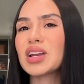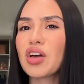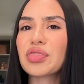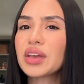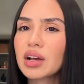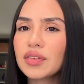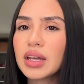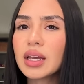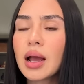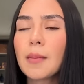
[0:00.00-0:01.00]
not think of
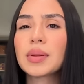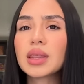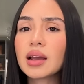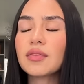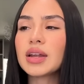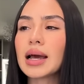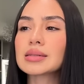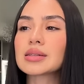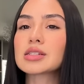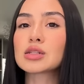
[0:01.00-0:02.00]
it, but think of it
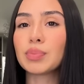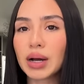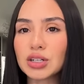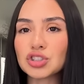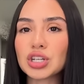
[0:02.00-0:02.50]
as a sponge.